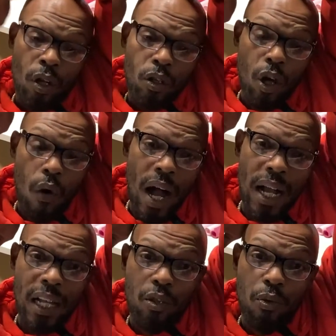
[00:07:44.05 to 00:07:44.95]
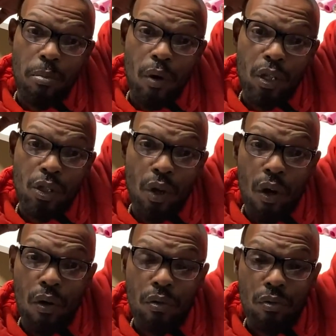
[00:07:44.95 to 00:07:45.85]
Though I got the remote
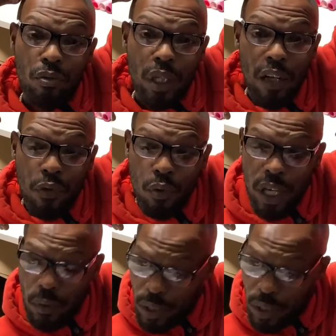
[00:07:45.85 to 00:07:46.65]
control, if you get